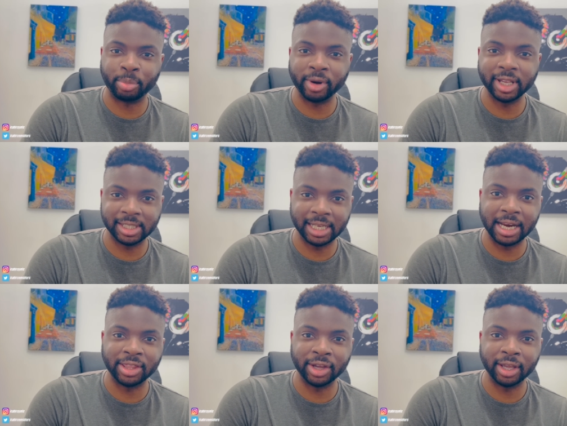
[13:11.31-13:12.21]
Briggs
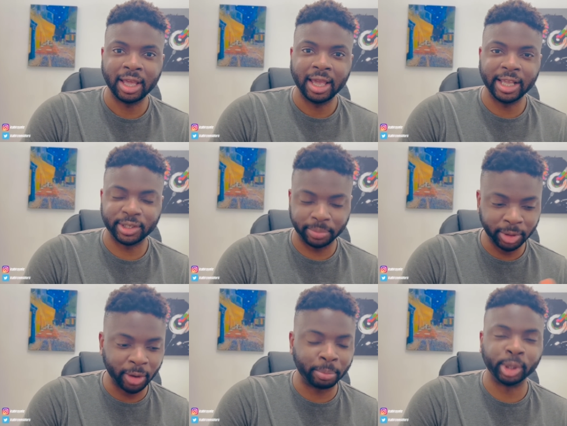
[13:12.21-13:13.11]
said that it's you
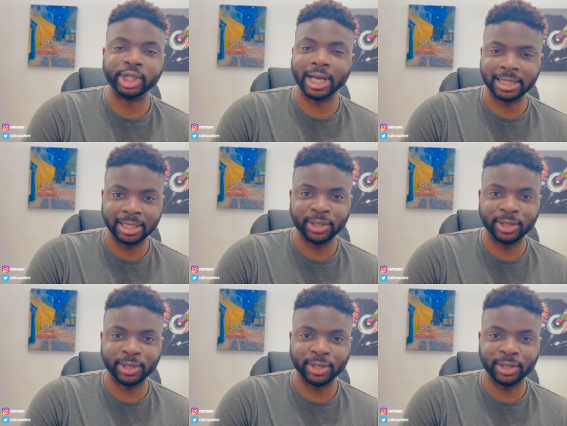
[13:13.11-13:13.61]
know projected